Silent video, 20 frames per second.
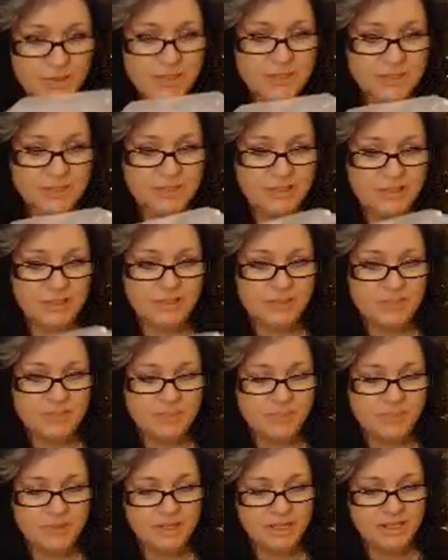
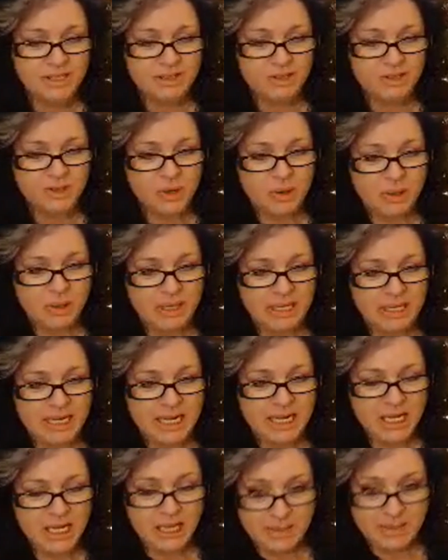crystal is
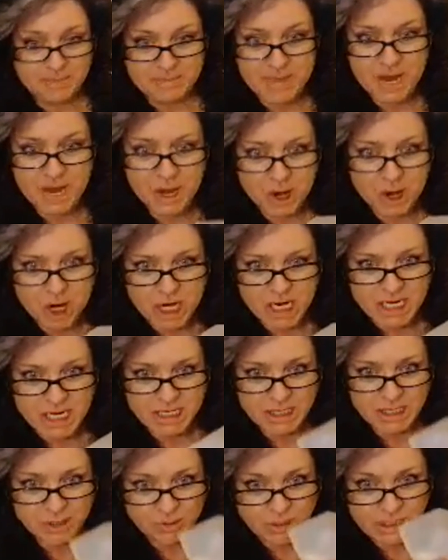totally
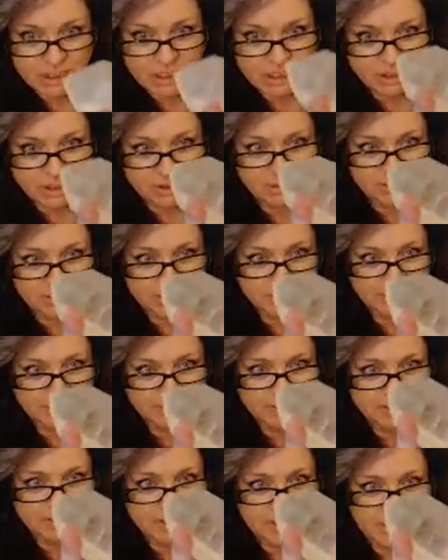Lemurian crystal.
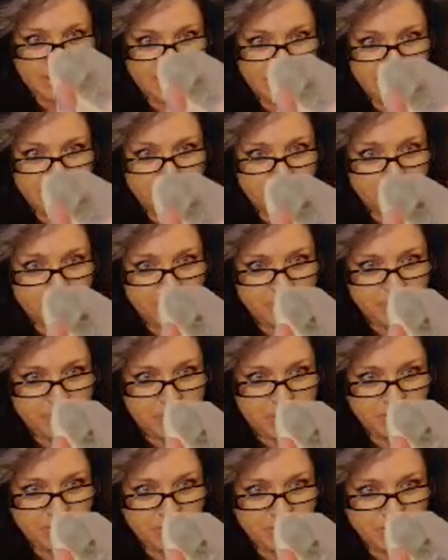And I'll
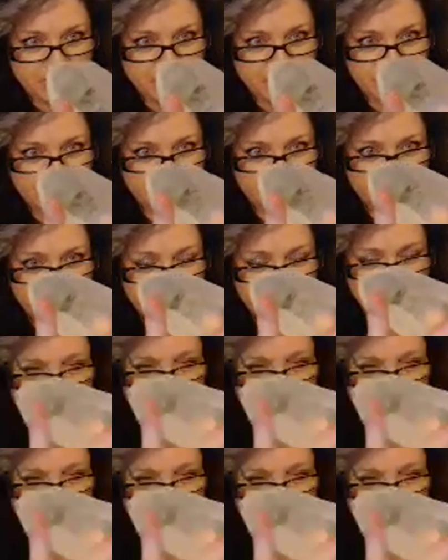probably post that on my